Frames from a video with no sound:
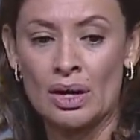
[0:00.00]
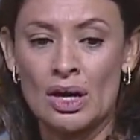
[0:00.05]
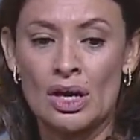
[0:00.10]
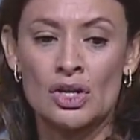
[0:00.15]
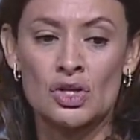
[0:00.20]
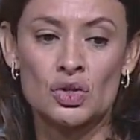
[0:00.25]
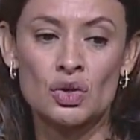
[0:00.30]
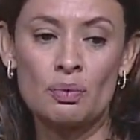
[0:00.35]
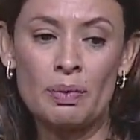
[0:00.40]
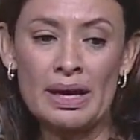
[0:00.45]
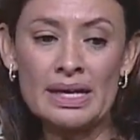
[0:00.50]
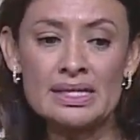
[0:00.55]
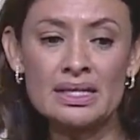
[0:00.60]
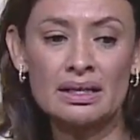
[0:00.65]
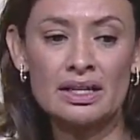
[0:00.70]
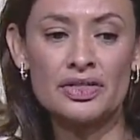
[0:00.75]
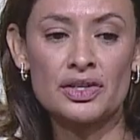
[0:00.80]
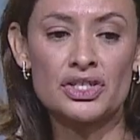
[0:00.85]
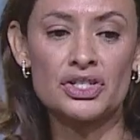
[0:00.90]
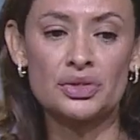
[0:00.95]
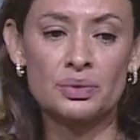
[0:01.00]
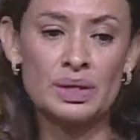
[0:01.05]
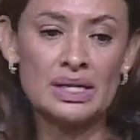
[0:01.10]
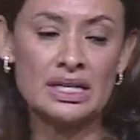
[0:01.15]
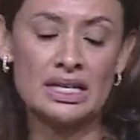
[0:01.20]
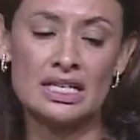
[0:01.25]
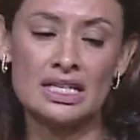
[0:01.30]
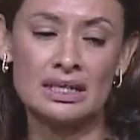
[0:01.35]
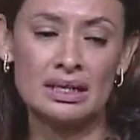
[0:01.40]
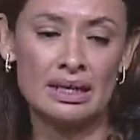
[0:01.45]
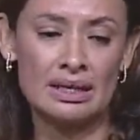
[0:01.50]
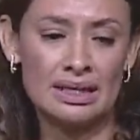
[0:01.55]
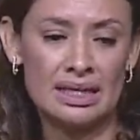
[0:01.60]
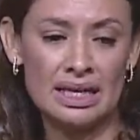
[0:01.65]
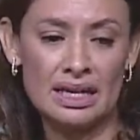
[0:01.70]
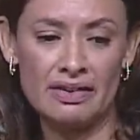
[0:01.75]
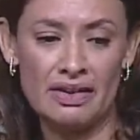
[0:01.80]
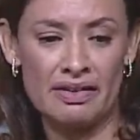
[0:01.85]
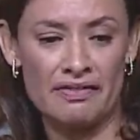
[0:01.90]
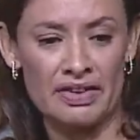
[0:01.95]
So basically, there's three
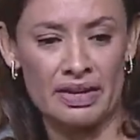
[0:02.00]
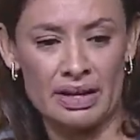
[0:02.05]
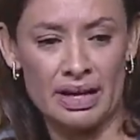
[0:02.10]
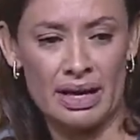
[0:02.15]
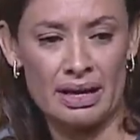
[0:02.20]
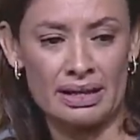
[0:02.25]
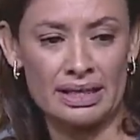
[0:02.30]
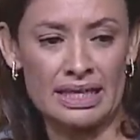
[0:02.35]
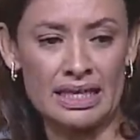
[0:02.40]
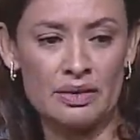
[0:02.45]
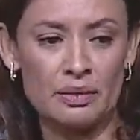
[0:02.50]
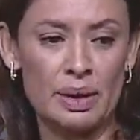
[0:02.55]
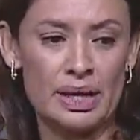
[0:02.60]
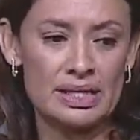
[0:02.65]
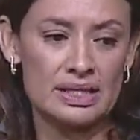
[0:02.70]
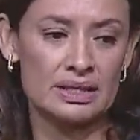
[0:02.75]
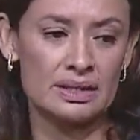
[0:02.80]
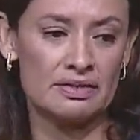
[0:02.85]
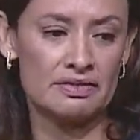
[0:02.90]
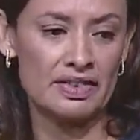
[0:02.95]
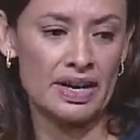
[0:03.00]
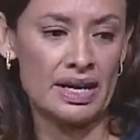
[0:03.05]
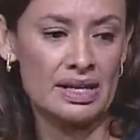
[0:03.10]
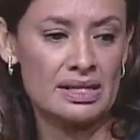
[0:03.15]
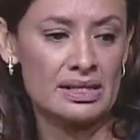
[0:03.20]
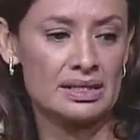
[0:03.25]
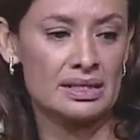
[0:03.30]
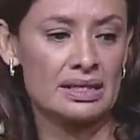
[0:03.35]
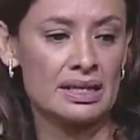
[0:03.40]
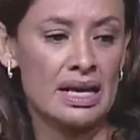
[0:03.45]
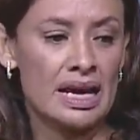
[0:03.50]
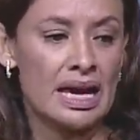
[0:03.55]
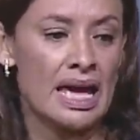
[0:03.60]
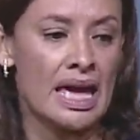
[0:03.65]
key ways to invest.